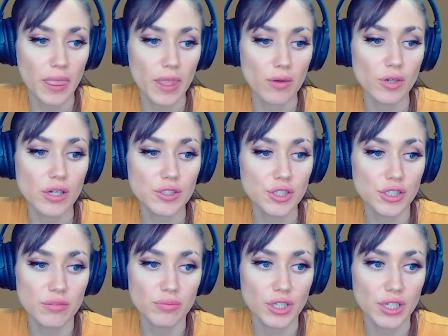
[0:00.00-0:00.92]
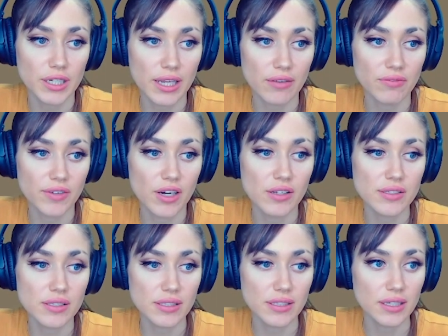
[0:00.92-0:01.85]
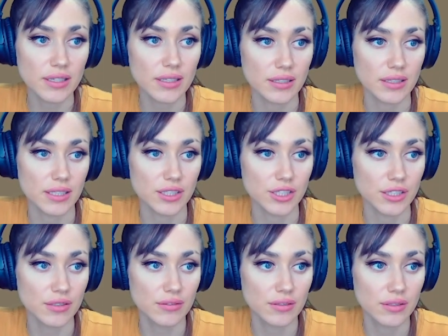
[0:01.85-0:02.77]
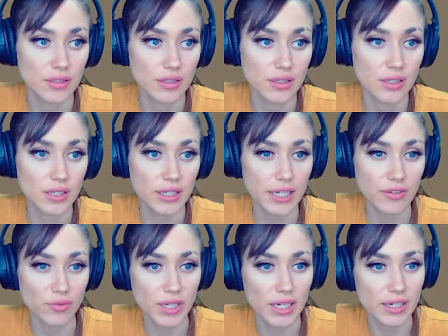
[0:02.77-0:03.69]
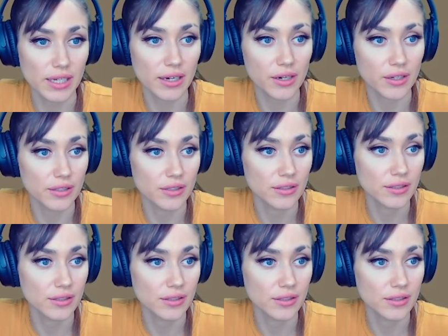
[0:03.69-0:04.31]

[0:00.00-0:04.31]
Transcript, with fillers: We're also going to put in a false condition if we get an error.